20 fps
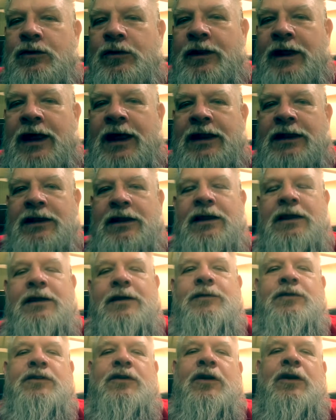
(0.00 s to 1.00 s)
that.
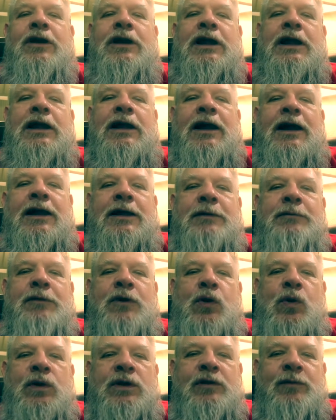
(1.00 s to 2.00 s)
Sorry, I'm
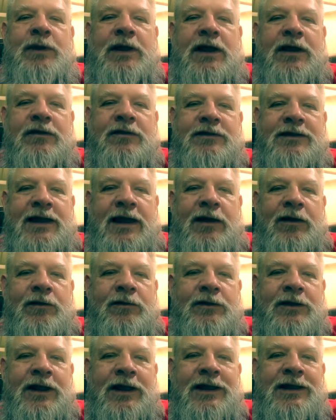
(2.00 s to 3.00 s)
going to be out of
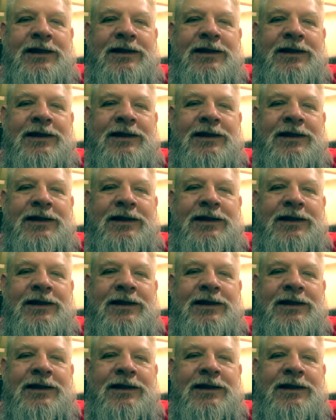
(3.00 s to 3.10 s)
town.